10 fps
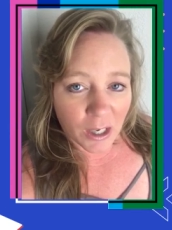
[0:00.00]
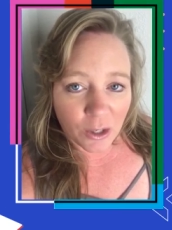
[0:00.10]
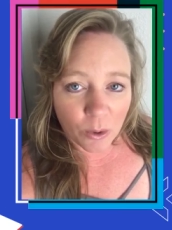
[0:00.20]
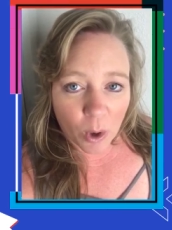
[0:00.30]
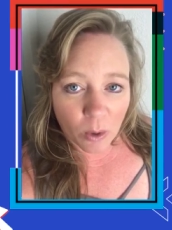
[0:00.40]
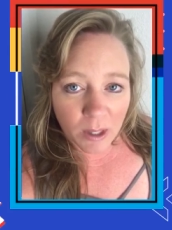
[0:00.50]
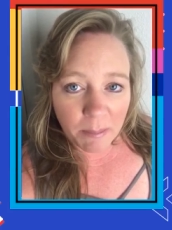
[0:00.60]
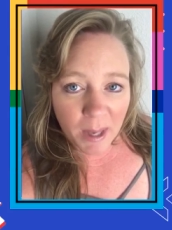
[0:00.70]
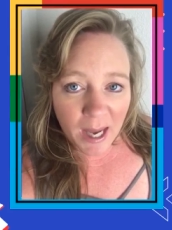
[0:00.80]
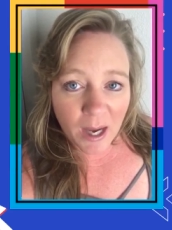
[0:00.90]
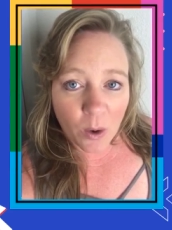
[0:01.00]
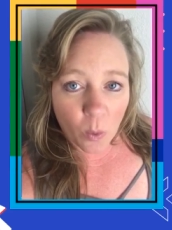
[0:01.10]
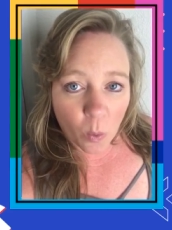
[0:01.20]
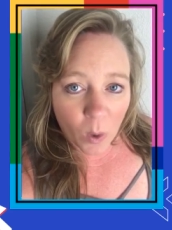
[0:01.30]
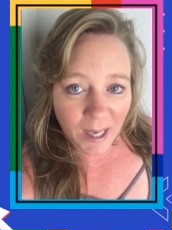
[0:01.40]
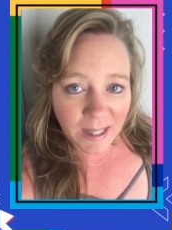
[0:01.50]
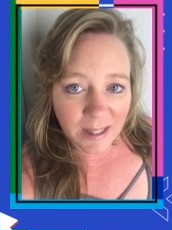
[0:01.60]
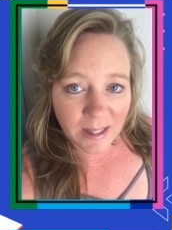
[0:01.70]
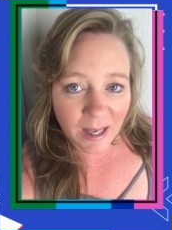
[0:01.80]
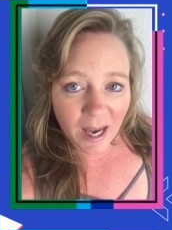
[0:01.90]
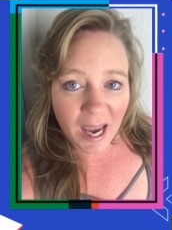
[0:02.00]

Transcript: You only pay once